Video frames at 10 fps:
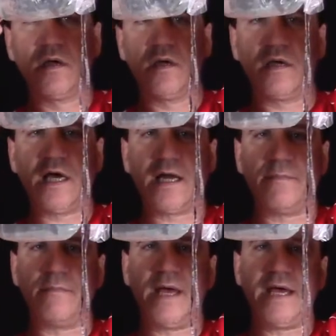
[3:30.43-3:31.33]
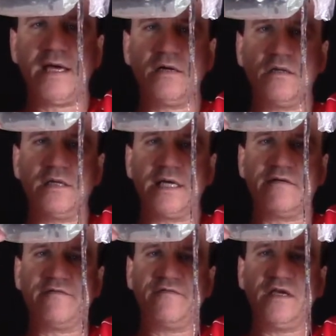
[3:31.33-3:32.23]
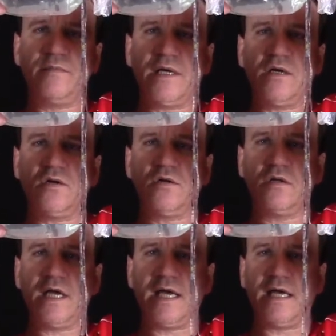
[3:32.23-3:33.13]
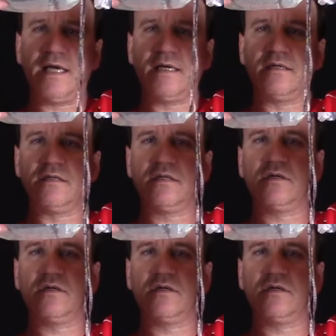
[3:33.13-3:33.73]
Got a male and a female and